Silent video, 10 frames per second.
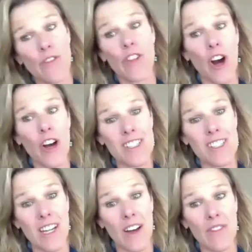the hard
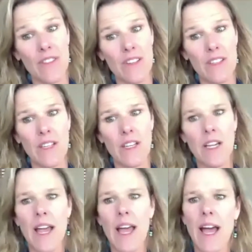stuff.
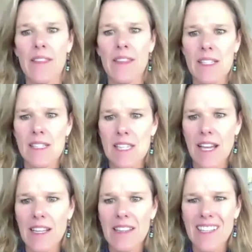And then
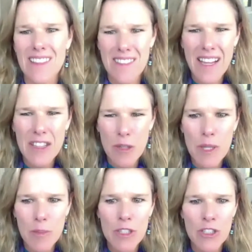secondly, thank the
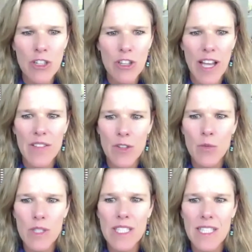people in your life. And
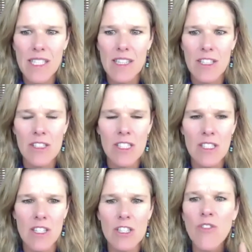really,
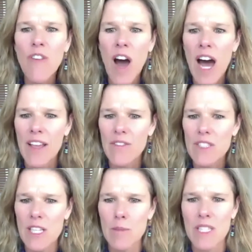there's 5
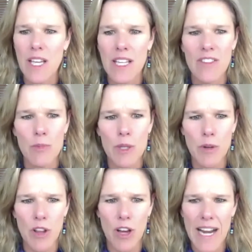tips I give
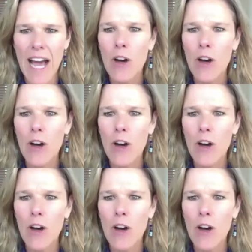people on how